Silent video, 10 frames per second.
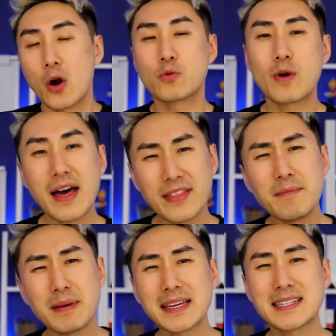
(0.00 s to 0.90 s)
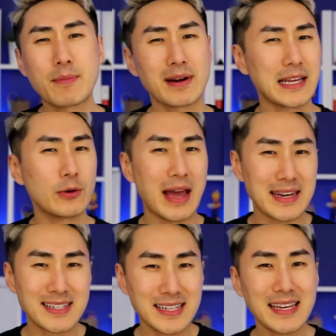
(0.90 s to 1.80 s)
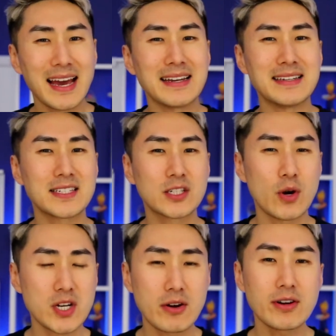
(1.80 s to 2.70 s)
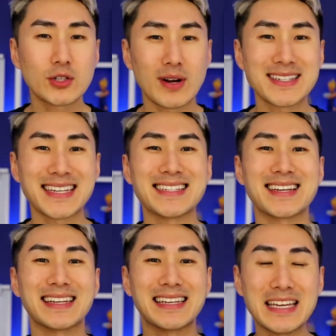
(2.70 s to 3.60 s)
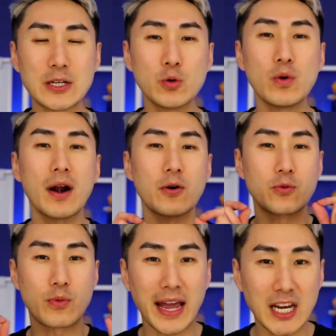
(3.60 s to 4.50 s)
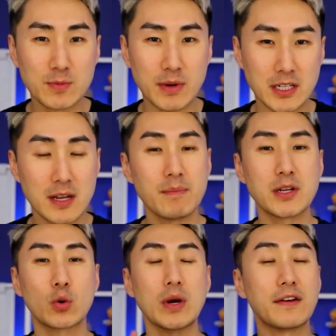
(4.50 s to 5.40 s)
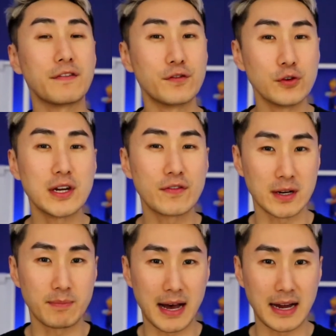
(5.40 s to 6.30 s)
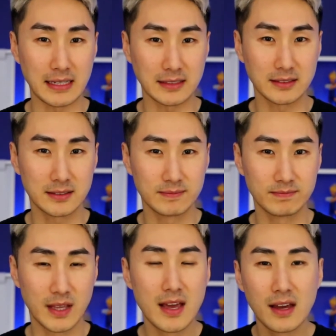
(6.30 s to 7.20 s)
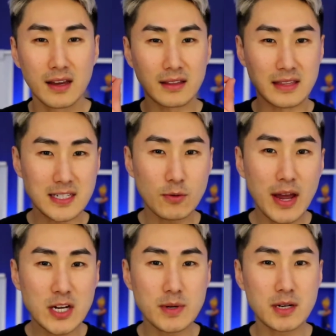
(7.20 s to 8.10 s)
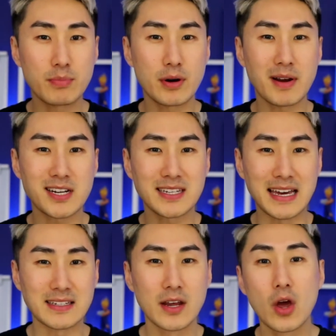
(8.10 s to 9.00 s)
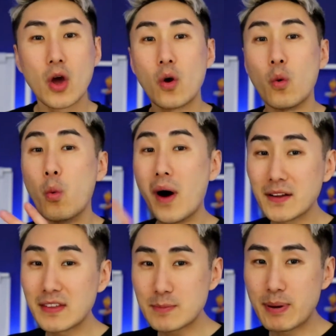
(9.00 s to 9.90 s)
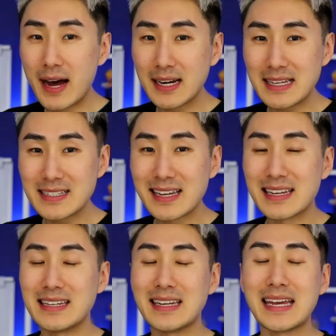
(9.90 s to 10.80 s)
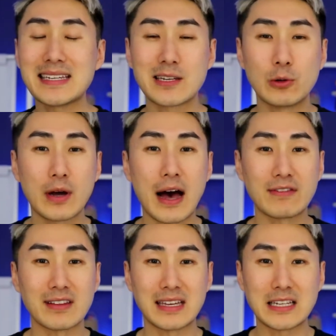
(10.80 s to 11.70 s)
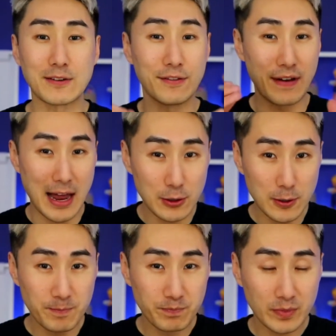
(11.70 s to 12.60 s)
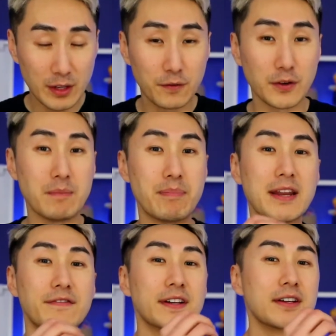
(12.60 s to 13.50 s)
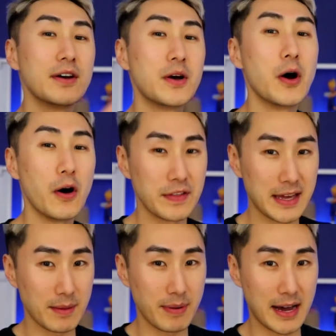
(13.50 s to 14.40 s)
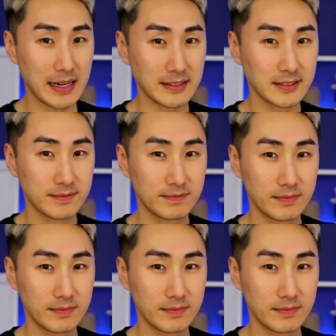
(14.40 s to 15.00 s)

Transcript: Rather than being a separate legal entity, a discretionary trust is a legal arrangement between a few different parties. This arrangement pretty much says one of these parties needs to look after things of value for the benefit of the other parties.